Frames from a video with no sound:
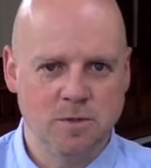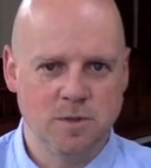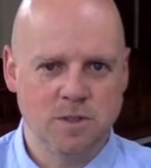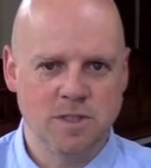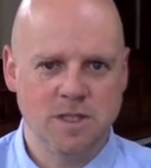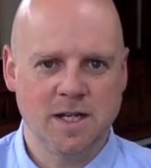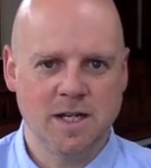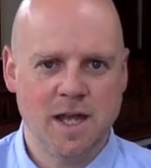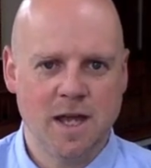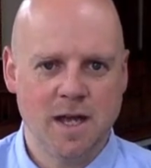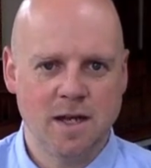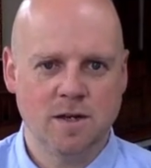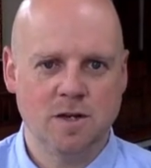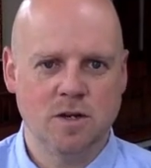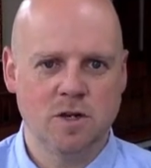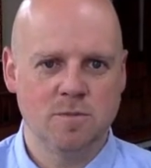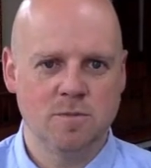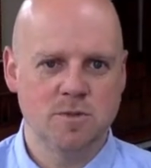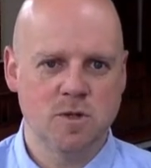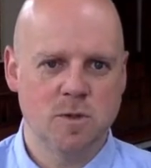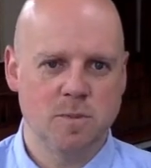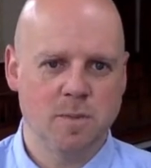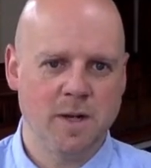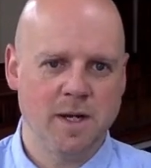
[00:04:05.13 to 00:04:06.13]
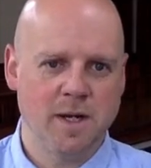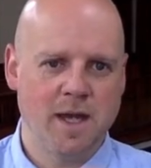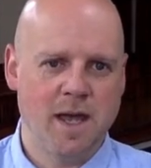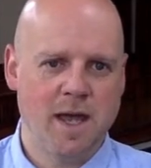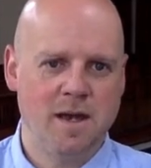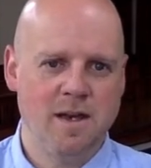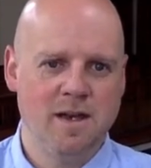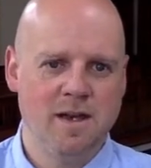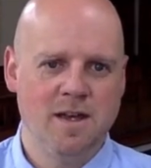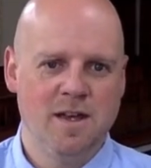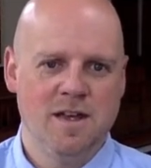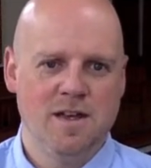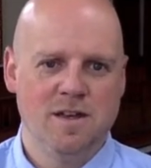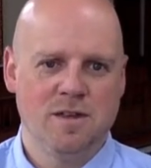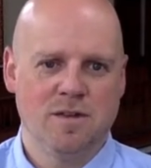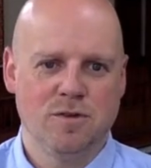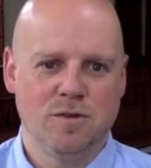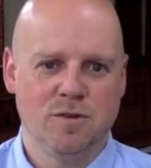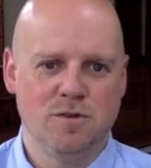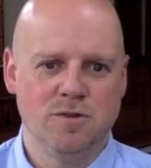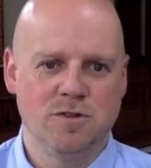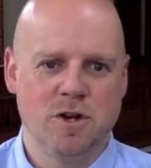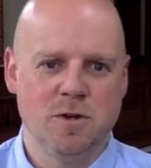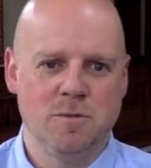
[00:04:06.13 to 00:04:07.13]
which again comes up again
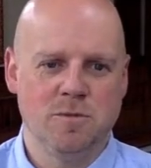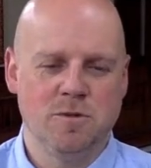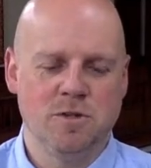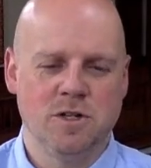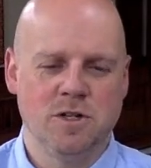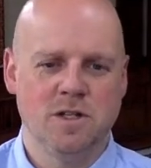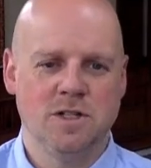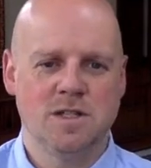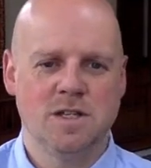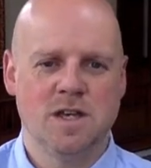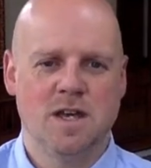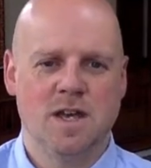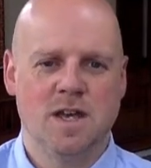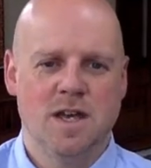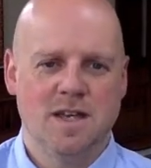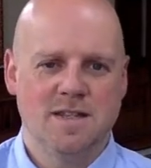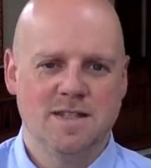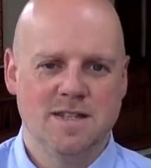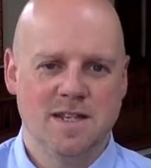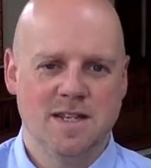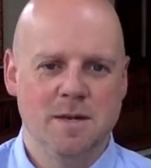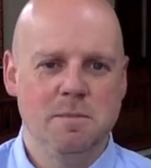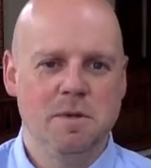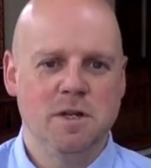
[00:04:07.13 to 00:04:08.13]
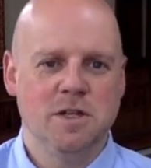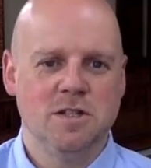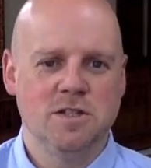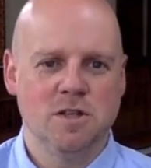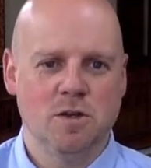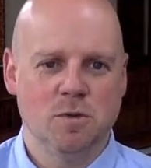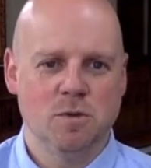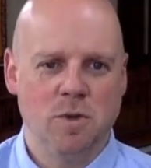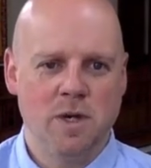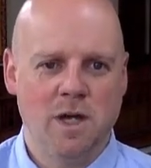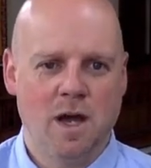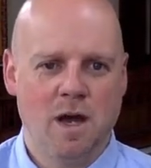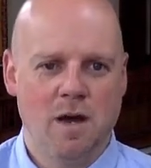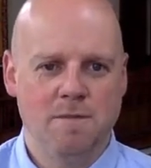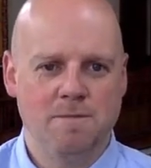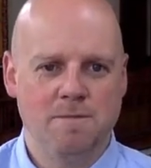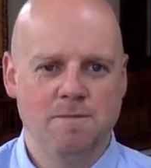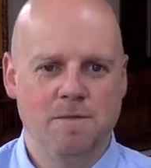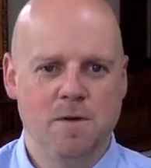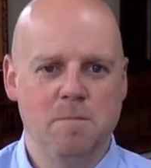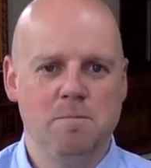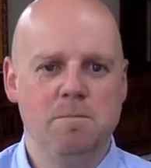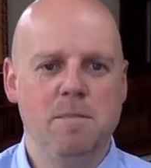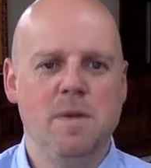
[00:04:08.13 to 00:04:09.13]
through Scripture. And it's an image that we are
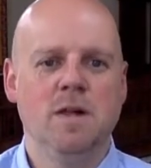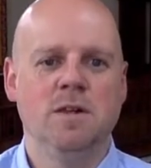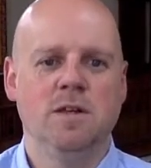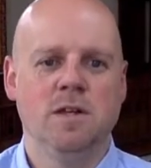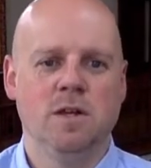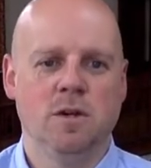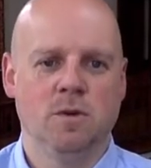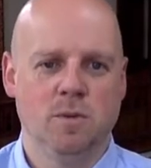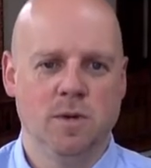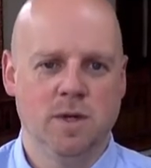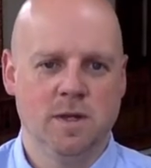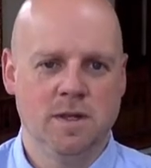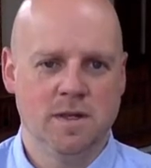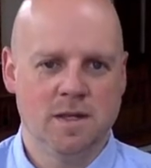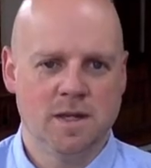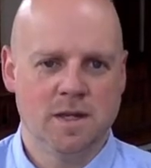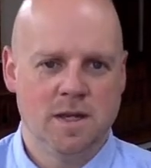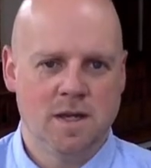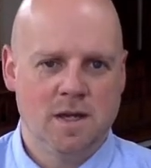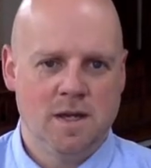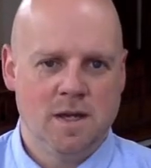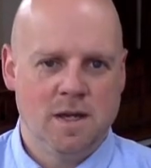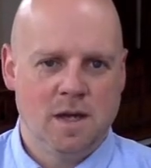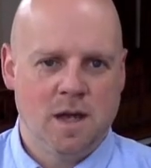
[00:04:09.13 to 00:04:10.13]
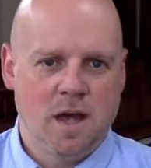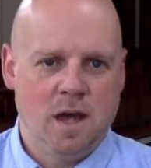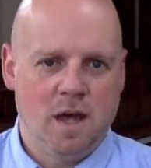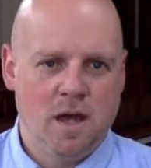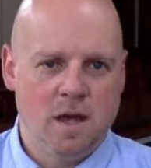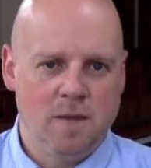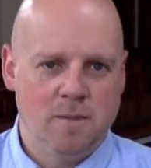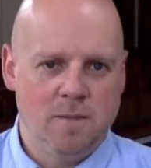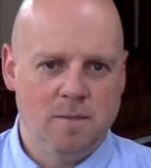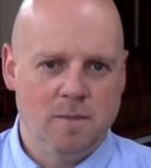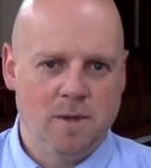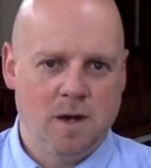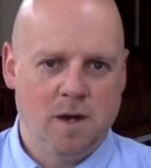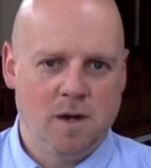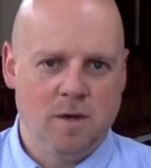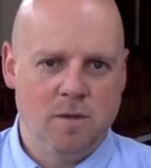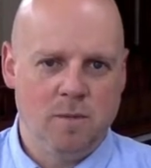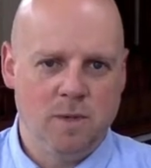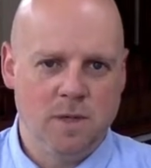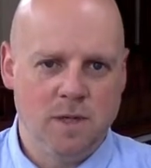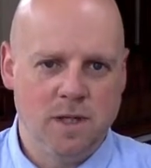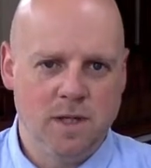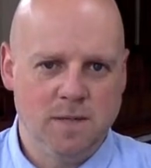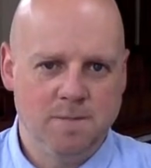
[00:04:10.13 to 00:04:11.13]
familiar with,
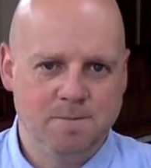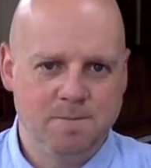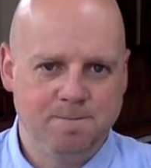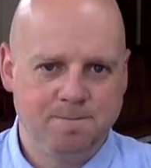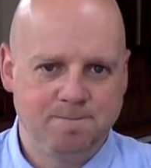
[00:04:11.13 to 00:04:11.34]
aren't we?